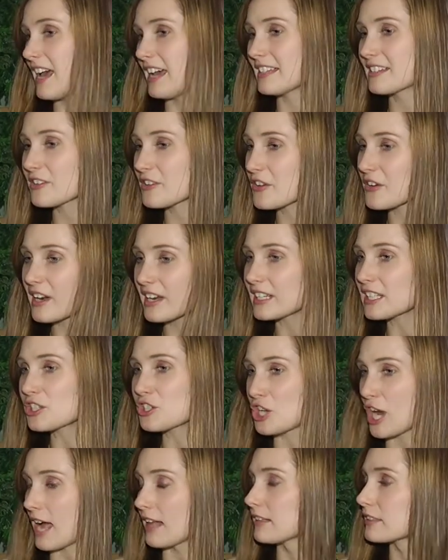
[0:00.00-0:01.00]
And are there
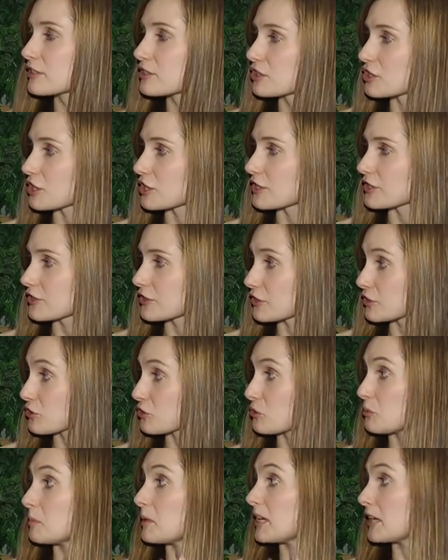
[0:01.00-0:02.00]
any challenges
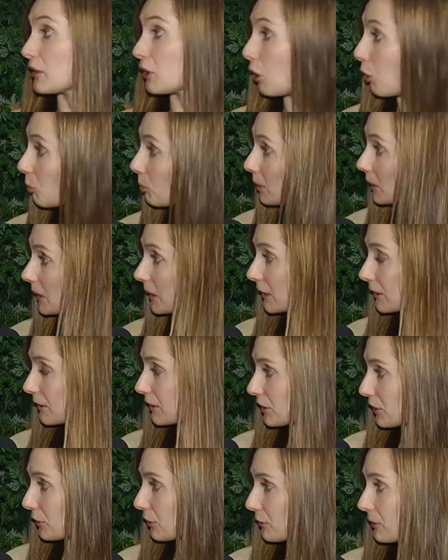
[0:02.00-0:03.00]
to being open
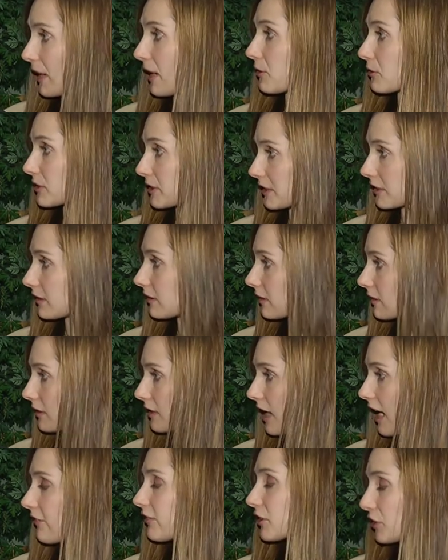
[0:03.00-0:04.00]
year-round
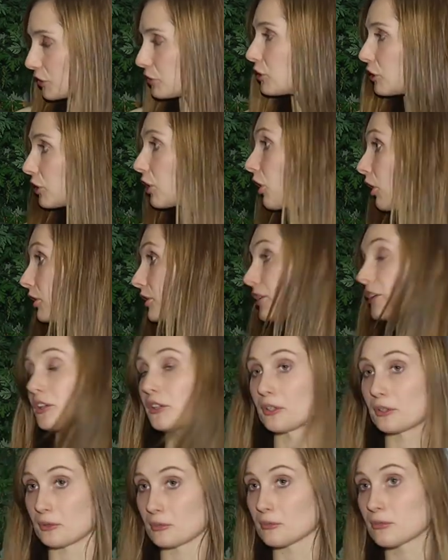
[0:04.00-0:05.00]
and having to cook all
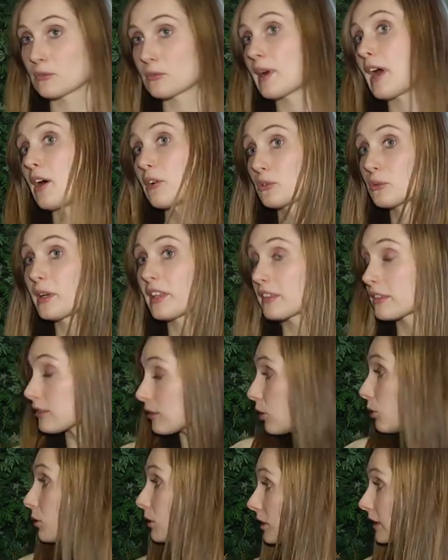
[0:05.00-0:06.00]
year round
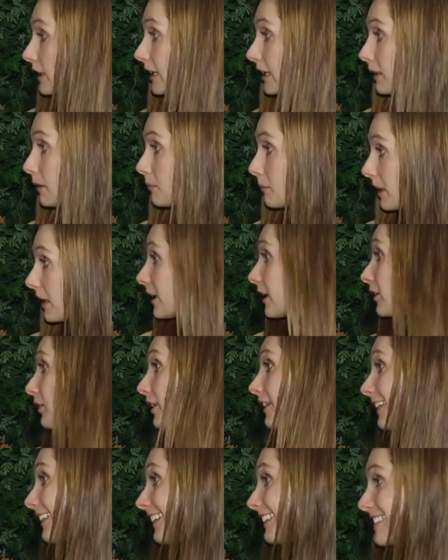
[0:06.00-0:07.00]
with locally made
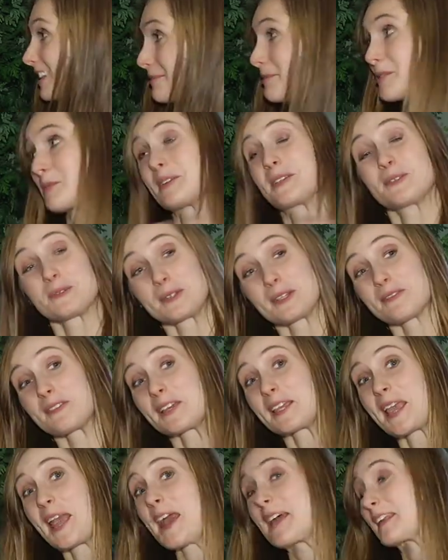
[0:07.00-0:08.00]
ingredients? I mean, we do
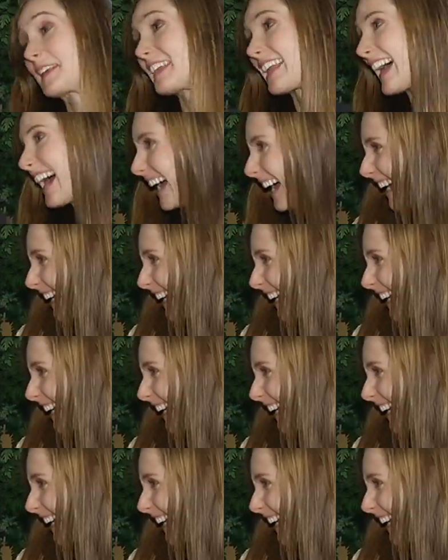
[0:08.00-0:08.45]
live in Canada.